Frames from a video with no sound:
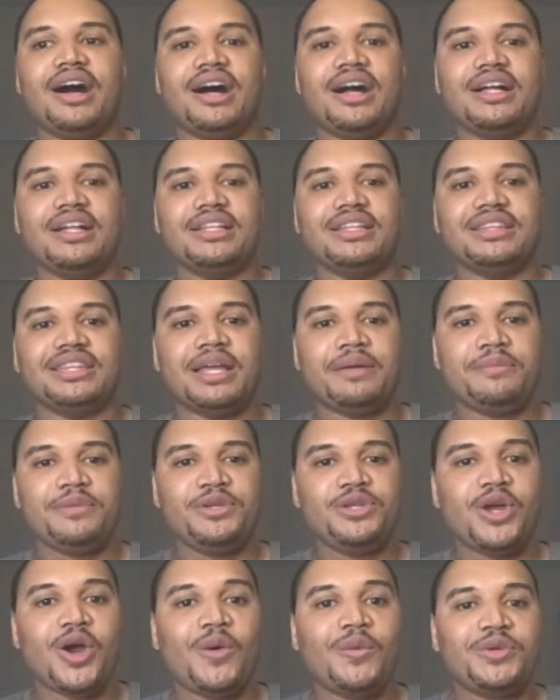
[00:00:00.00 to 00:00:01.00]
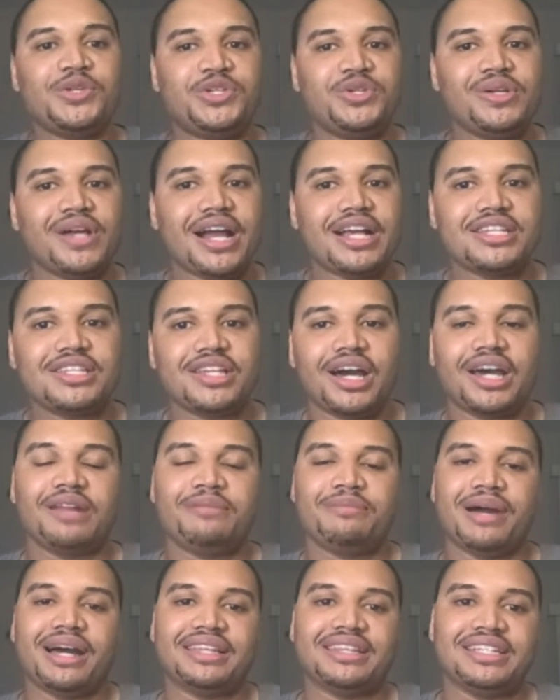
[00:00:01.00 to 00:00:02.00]
Let me know what you guys thought
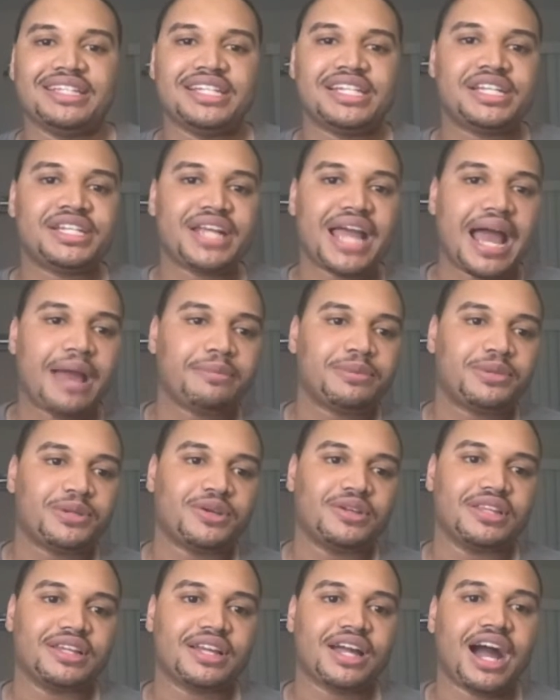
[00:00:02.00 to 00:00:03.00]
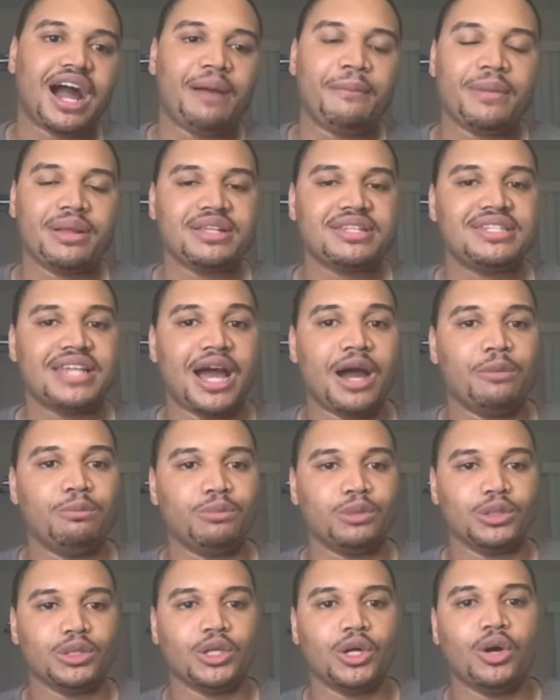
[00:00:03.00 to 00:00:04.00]
about this chapter in the comments down
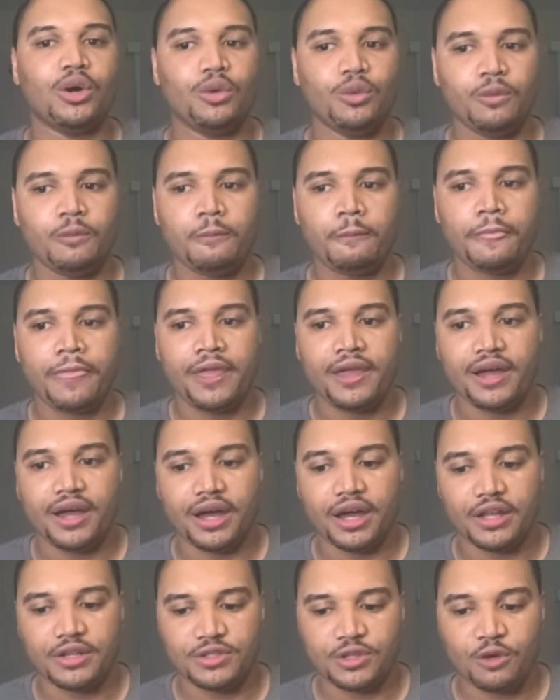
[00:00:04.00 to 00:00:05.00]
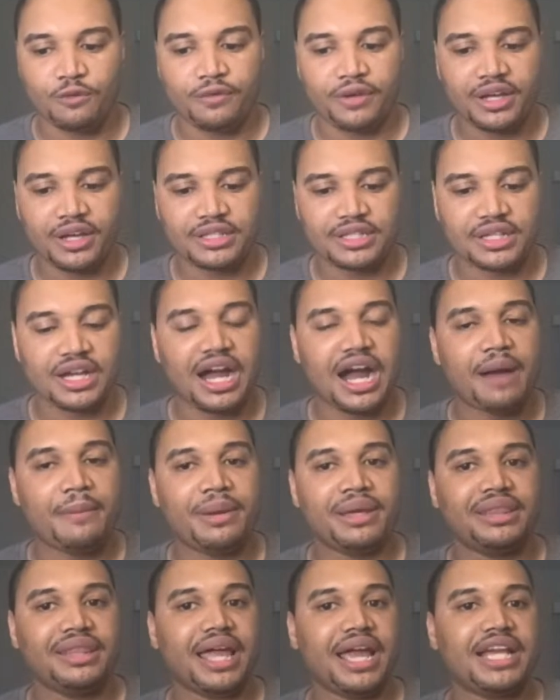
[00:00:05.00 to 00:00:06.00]
below. Don't forget to comment,
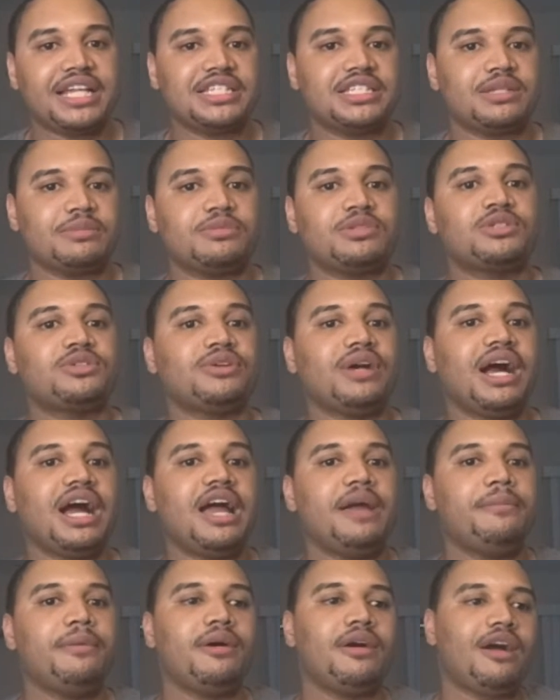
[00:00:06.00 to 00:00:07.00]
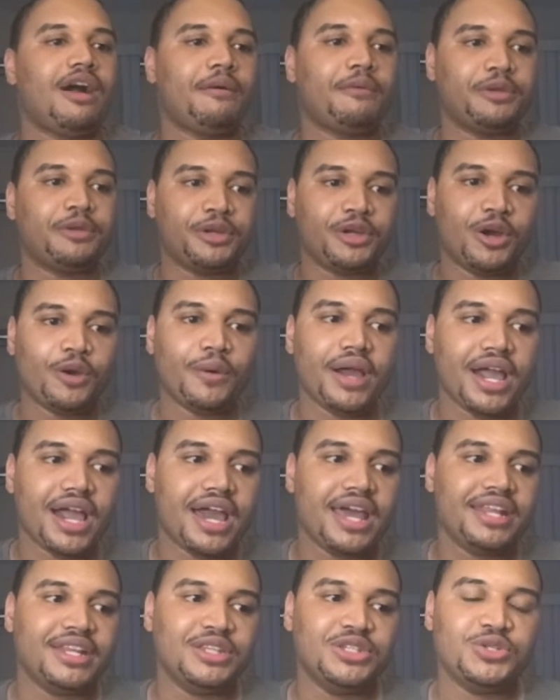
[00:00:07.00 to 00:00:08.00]
like, and subscribe. I'm going to go ahead
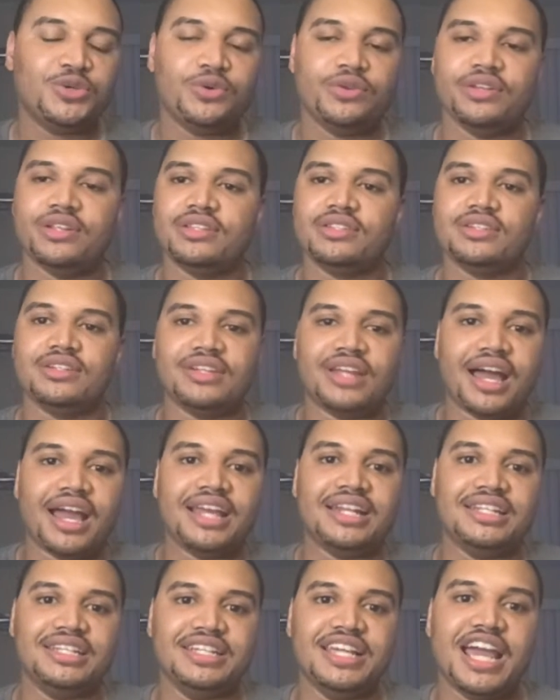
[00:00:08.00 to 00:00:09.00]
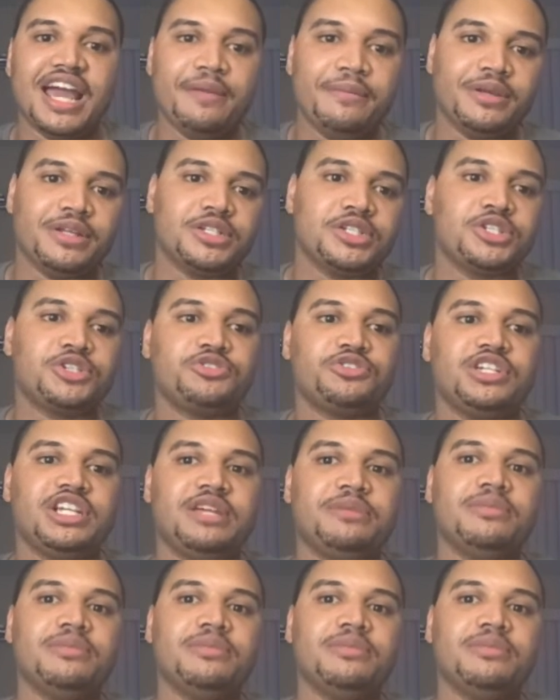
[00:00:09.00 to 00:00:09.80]
and tune in to Nia D. Hemming's stream.